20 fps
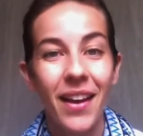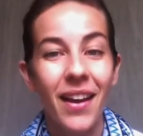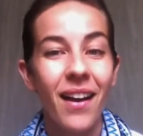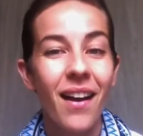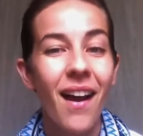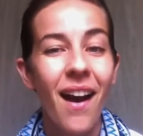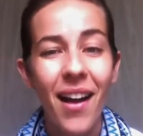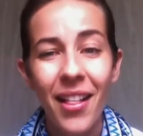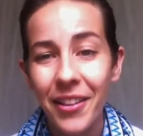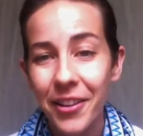
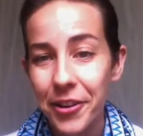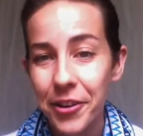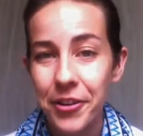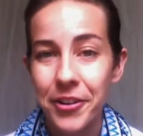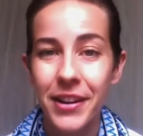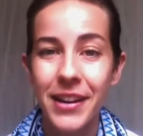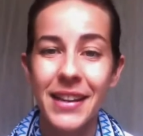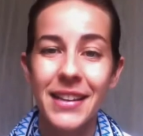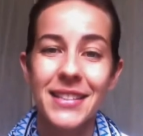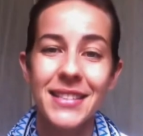collard
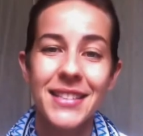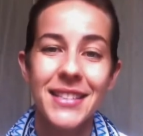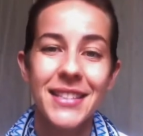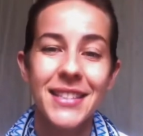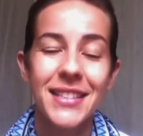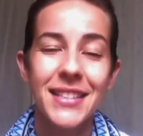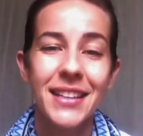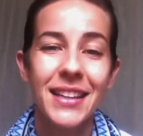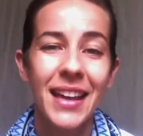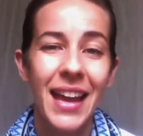
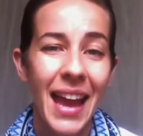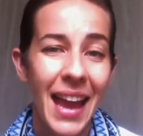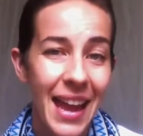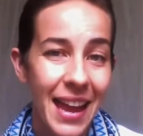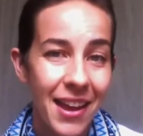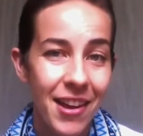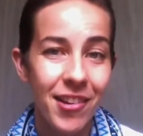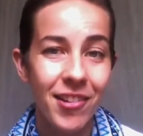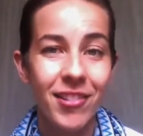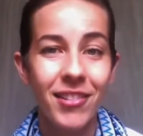greens,
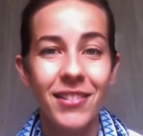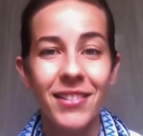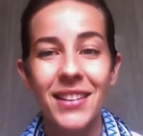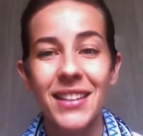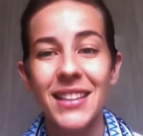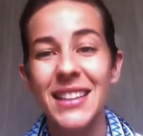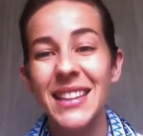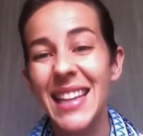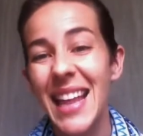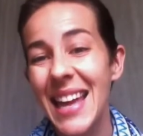kale,
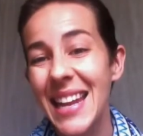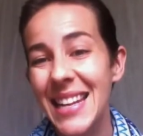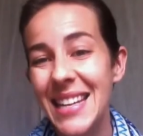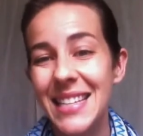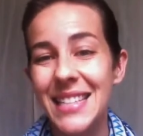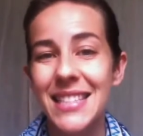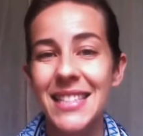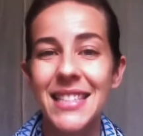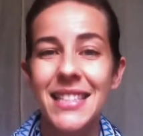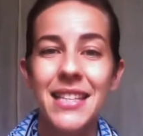
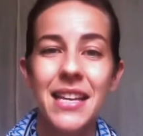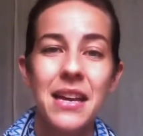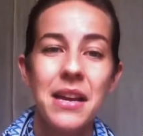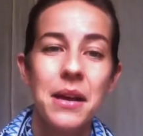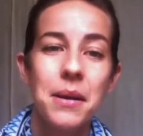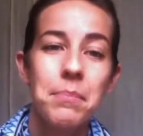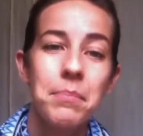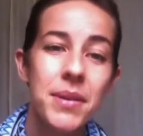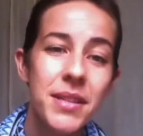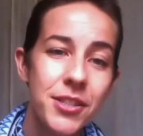lettuce,
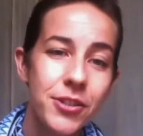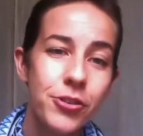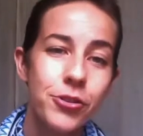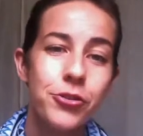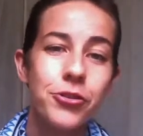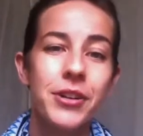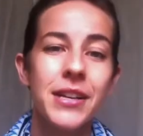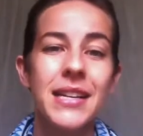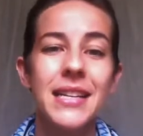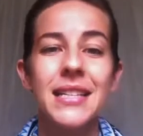mustard
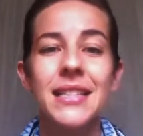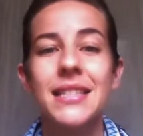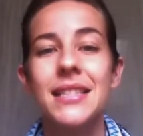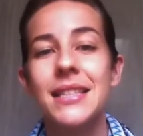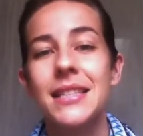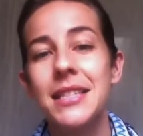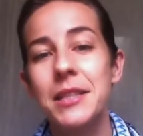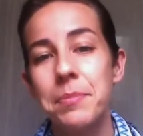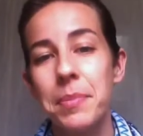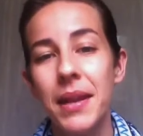greens,
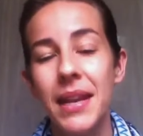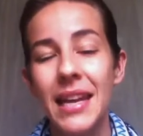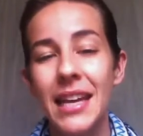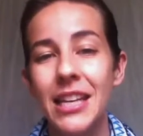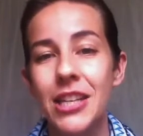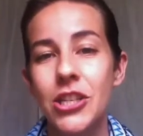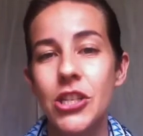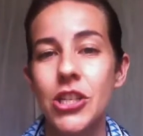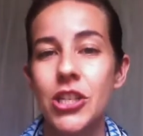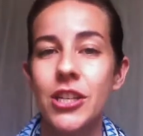
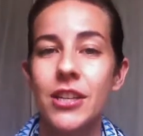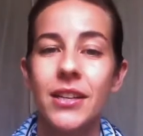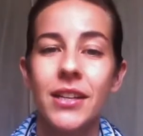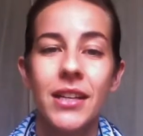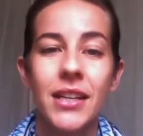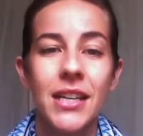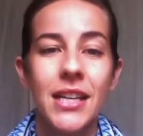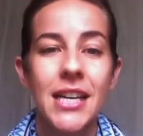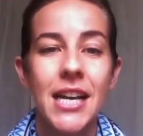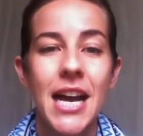spinach,
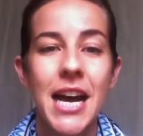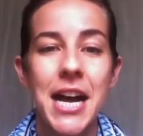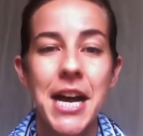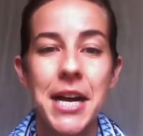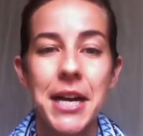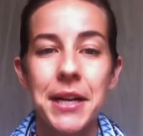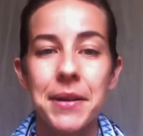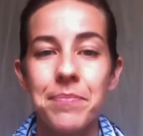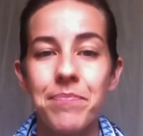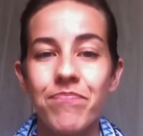
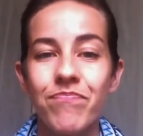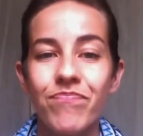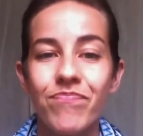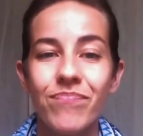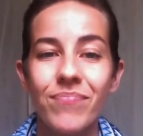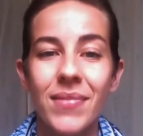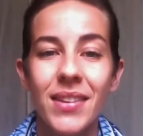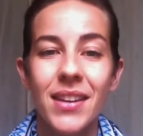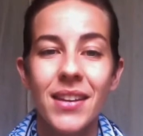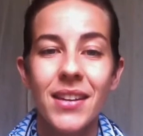um,
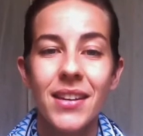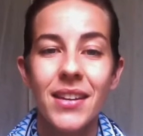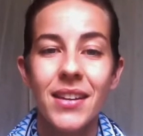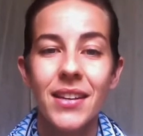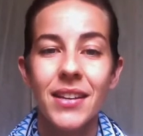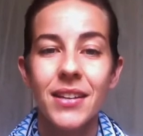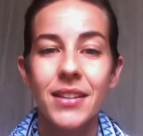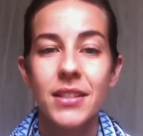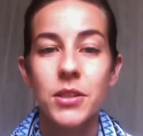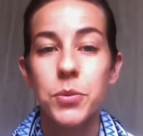
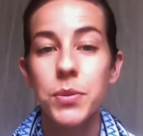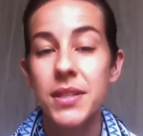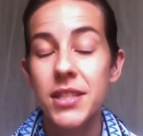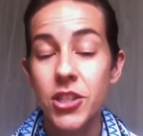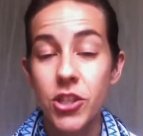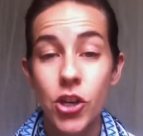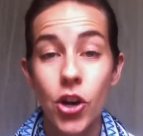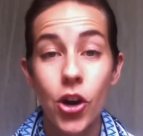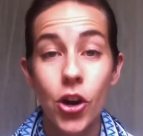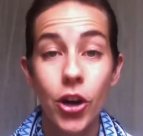Swiss
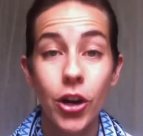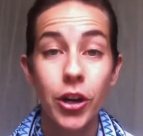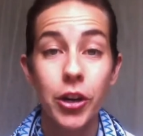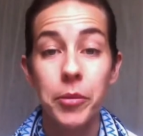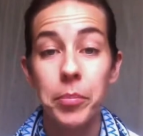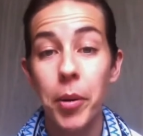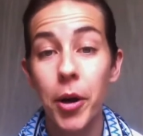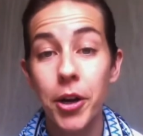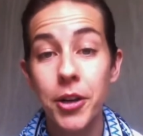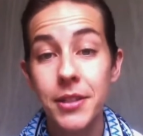chard,
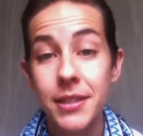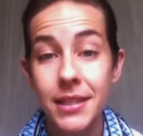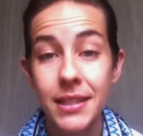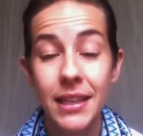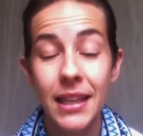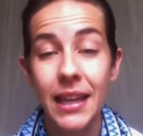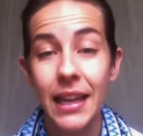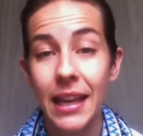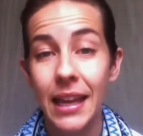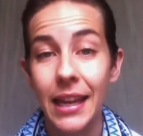
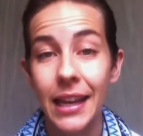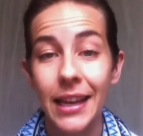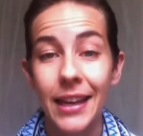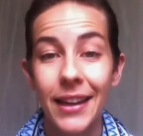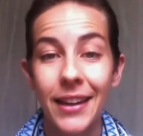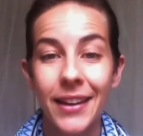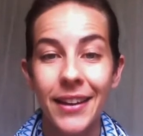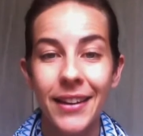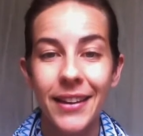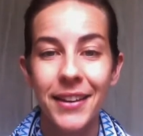parsley,
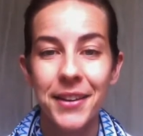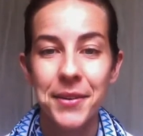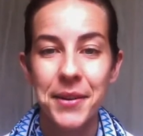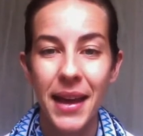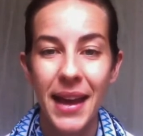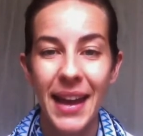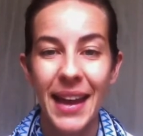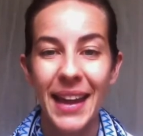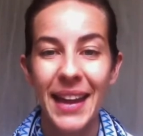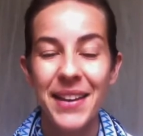
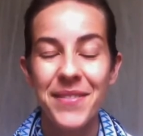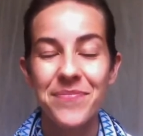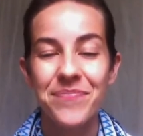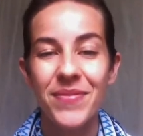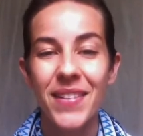okay?